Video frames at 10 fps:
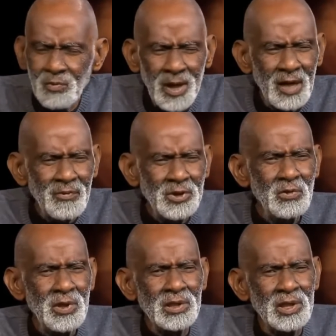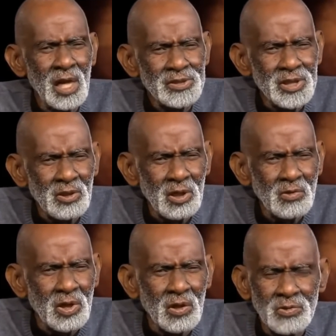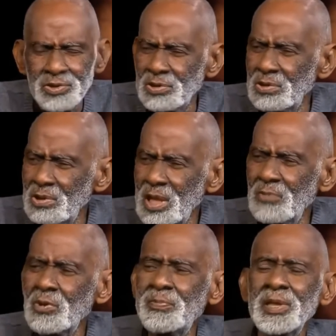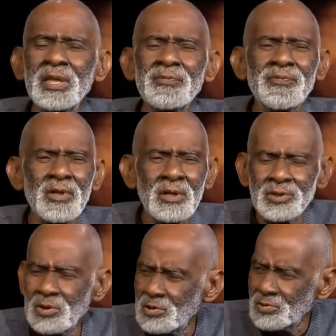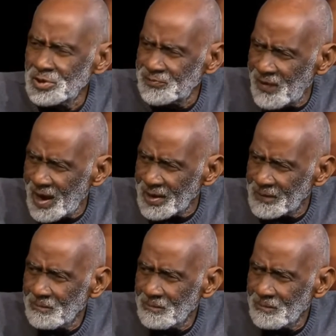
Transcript: Whenever you indulge in glucose, it would be difficult to lose fat.